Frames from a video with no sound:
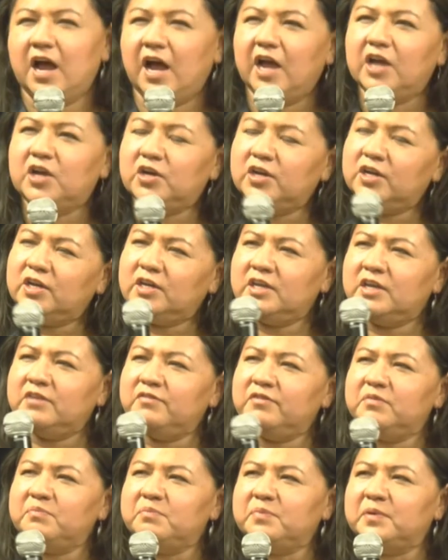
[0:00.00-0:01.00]
I couldn't
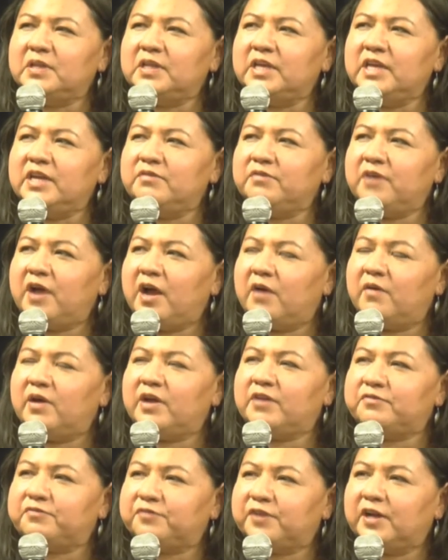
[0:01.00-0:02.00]
even believe how
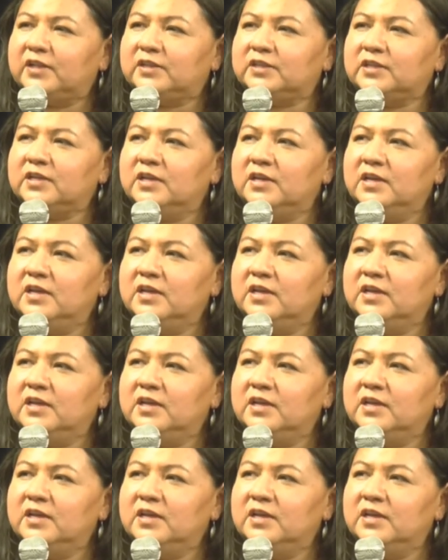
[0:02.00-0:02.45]
I felt.